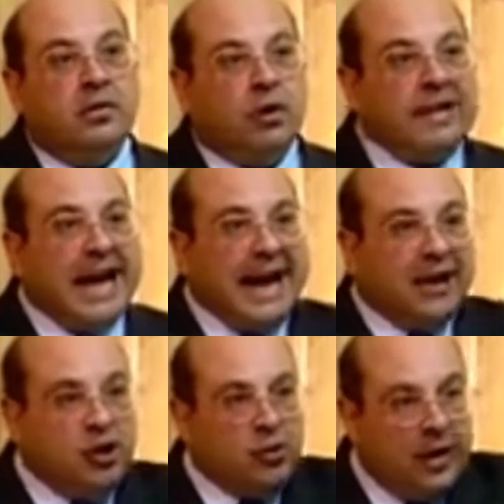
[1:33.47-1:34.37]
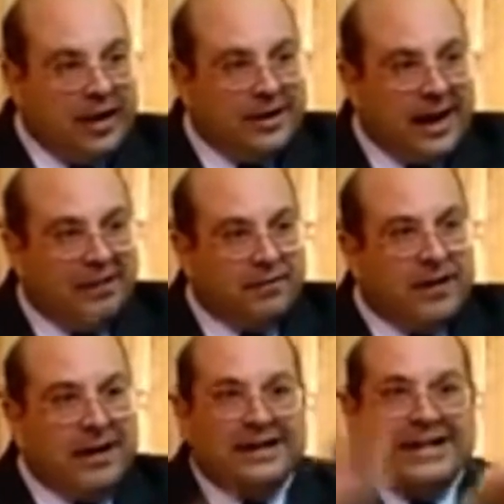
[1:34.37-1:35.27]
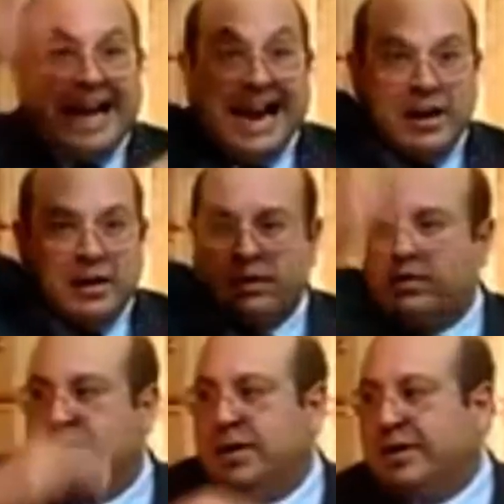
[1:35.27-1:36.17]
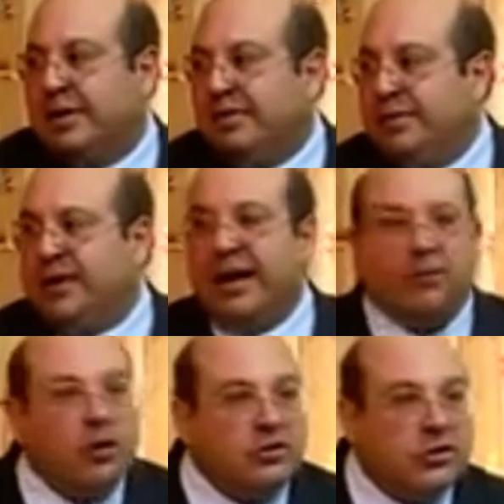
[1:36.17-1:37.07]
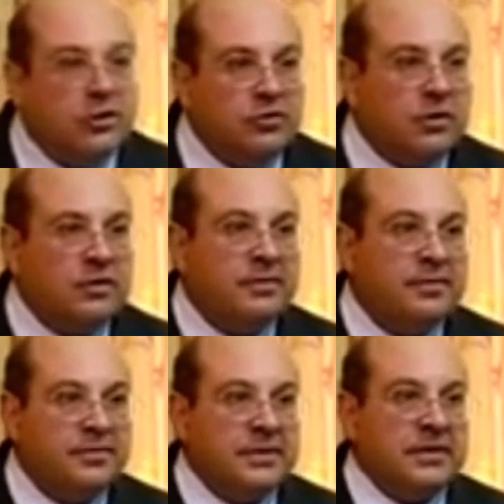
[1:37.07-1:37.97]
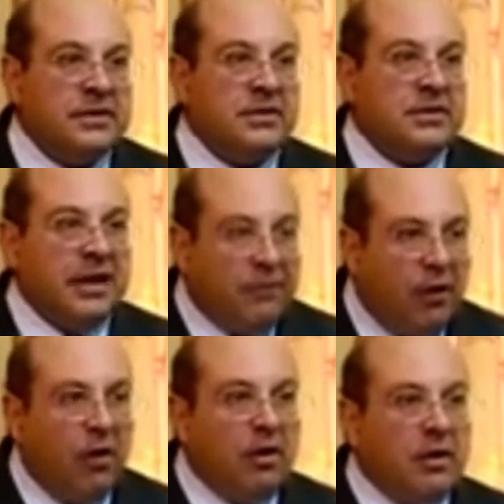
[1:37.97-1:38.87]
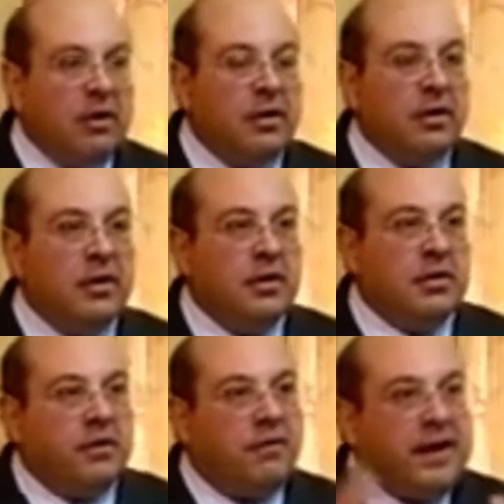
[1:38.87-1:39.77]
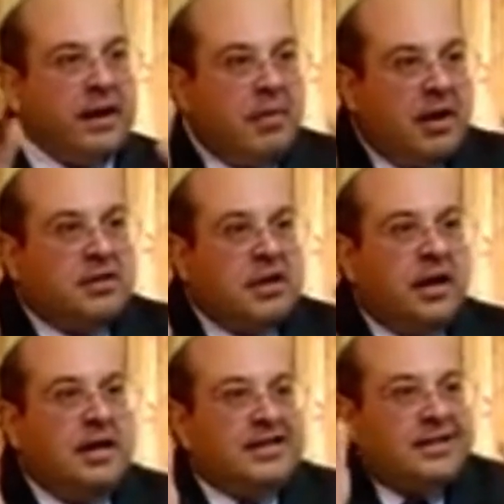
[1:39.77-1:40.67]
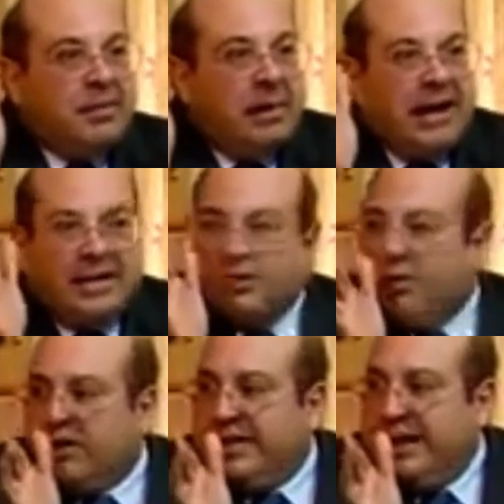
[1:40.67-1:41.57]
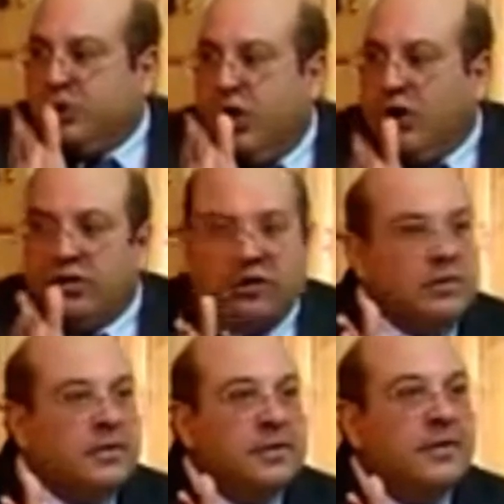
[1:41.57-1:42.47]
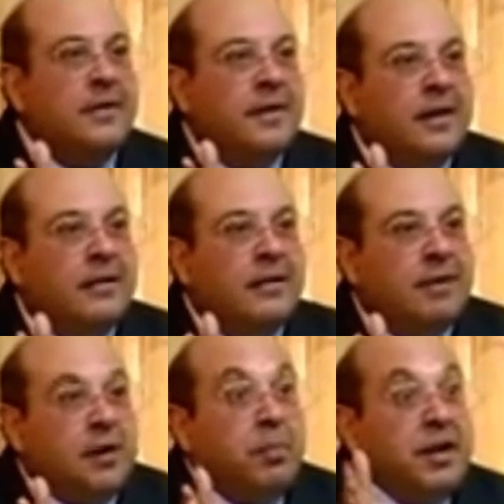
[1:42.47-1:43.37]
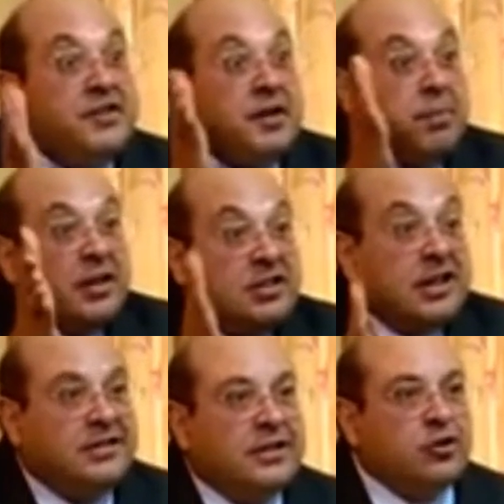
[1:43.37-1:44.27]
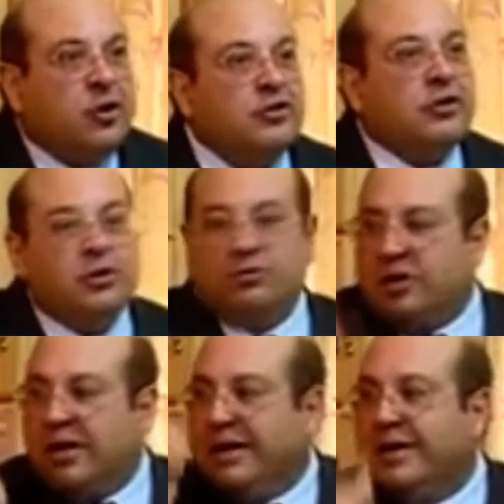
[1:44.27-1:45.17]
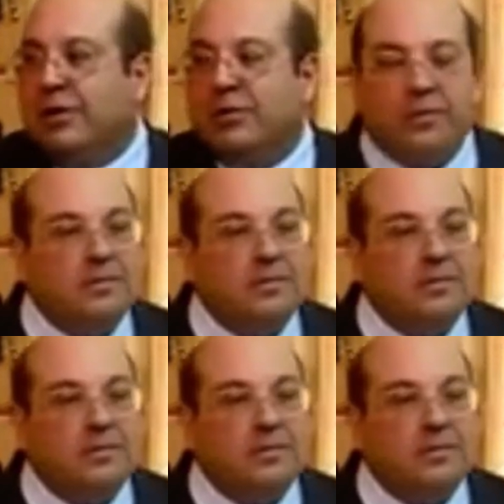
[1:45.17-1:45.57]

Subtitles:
was actually drafted at the end of the draft Constitution. Therefore, the framers really summarized what they thought were the principles that this Constitution laid down.